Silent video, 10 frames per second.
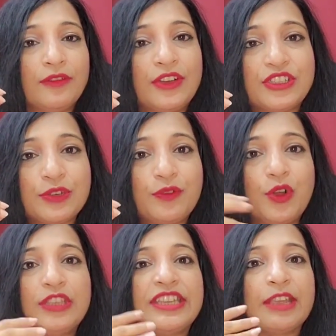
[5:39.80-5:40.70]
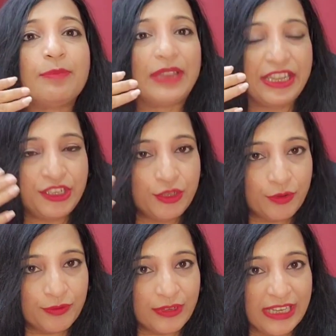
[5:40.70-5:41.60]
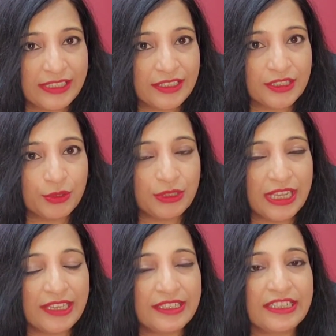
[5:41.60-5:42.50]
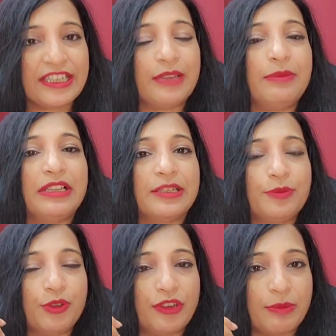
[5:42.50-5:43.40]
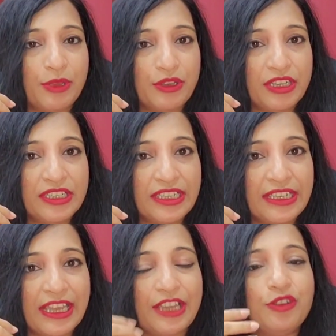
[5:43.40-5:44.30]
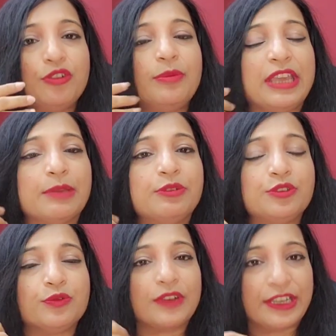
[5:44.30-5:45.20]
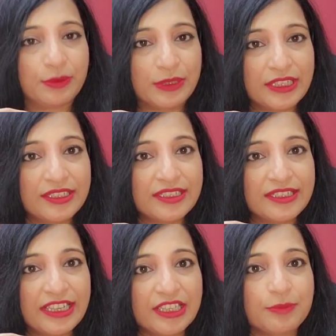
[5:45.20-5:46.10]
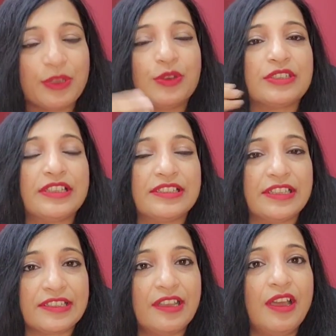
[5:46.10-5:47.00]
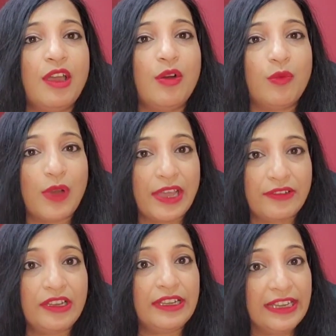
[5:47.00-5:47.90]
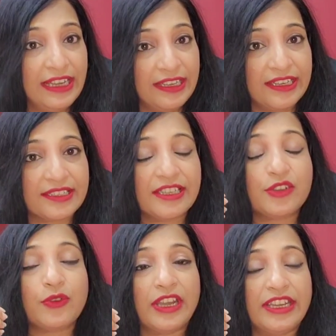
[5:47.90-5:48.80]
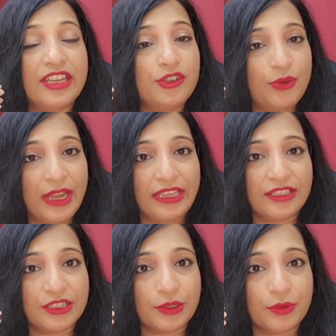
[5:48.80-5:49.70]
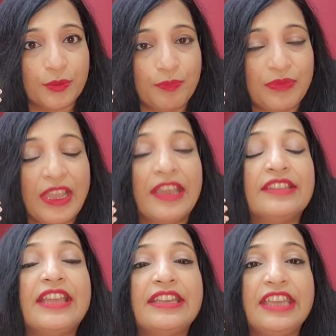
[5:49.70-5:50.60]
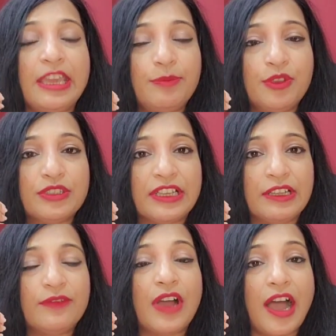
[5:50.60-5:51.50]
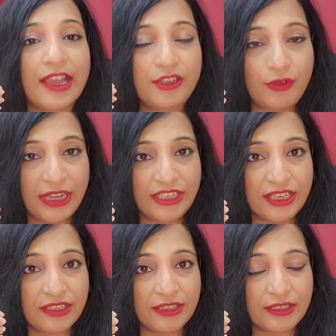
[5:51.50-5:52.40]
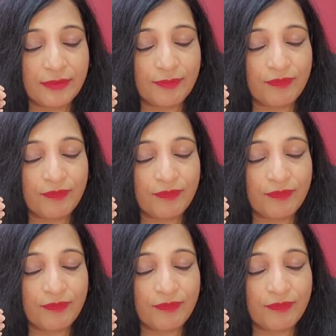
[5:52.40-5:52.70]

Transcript: First of all, take plenty of rest so that it can build up your immunity and you will be able to fight with the disease, because this is a viral illness. It really drains you. Then keep yourself hydrated,